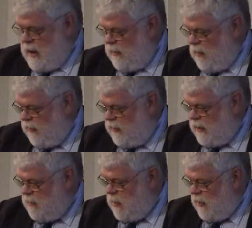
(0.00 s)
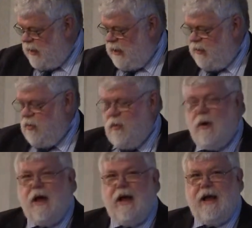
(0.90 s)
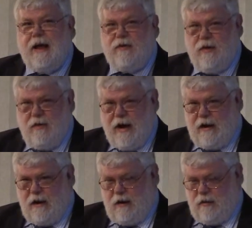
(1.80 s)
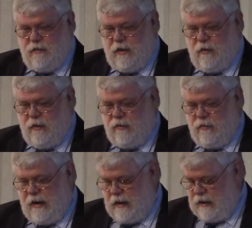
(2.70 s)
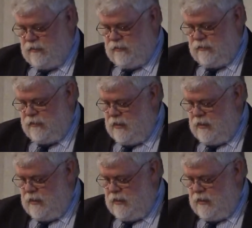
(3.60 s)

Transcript: and of course the inability to integrate our securities regulations